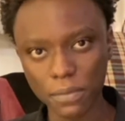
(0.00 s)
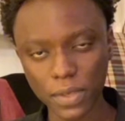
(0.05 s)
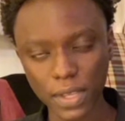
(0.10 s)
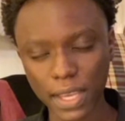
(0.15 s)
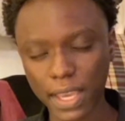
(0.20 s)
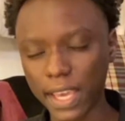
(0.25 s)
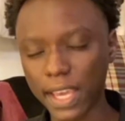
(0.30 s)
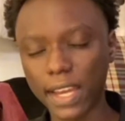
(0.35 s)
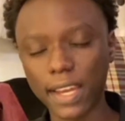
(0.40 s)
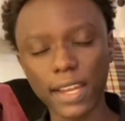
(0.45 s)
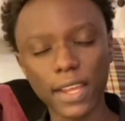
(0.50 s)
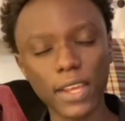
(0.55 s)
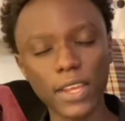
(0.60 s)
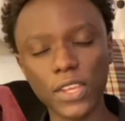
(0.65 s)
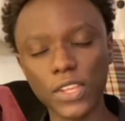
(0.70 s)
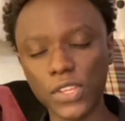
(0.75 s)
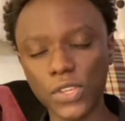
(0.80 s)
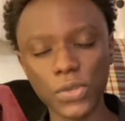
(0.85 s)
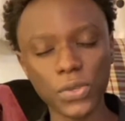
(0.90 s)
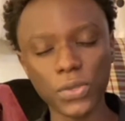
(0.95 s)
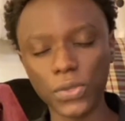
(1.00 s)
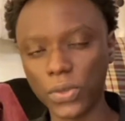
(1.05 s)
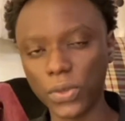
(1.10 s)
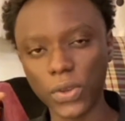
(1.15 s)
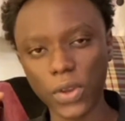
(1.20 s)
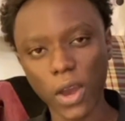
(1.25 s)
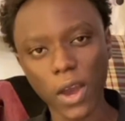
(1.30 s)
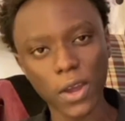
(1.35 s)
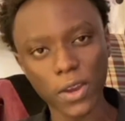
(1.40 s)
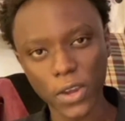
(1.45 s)
Again, you do
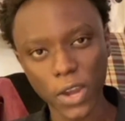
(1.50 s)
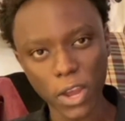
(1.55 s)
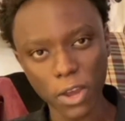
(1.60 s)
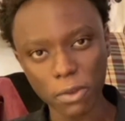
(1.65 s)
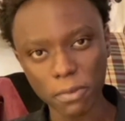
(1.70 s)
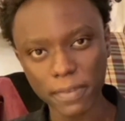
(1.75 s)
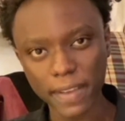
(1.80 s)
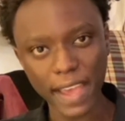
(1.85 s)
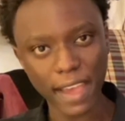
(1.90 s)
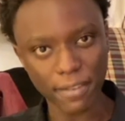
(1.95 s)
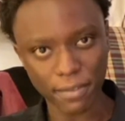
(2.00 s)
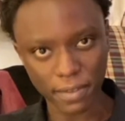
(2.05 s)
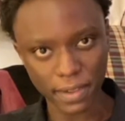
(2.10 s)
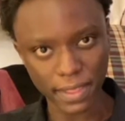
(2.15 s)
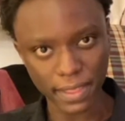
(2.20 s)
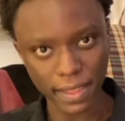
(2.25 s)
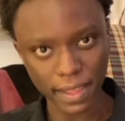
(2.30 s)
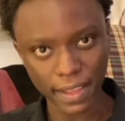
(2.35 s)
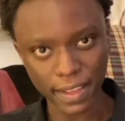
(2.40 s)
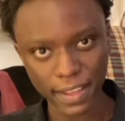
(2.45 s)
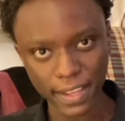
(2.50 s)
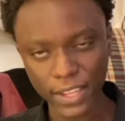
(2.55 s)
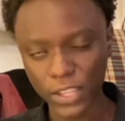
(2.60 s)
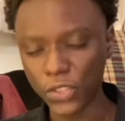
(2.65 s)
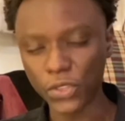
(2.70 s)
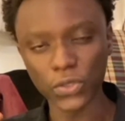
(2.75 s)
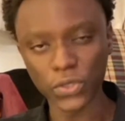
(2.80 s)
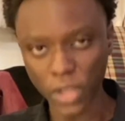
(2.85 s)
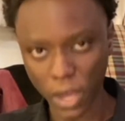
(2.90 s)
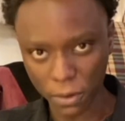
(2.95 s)
not know everything.
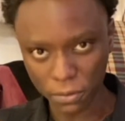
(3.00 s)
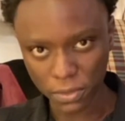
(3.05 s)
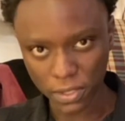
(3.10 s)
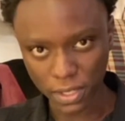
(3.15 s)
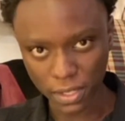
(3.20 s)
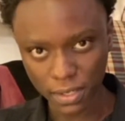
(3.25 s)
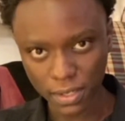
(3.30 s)
You don't.